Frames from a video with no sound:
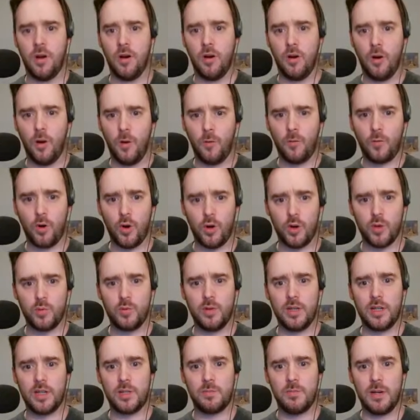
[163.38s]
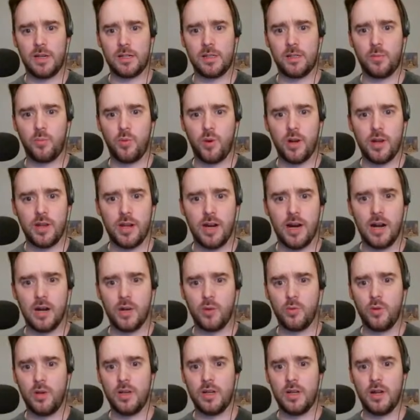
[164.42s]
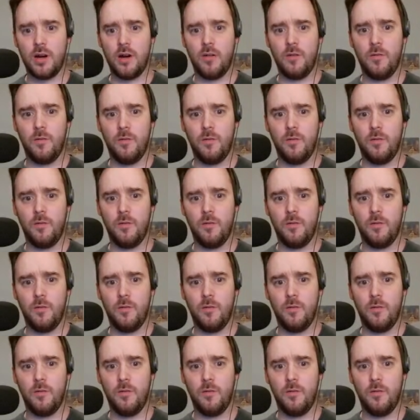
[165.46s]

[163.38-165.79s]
Of course we expect a pretty hard win now.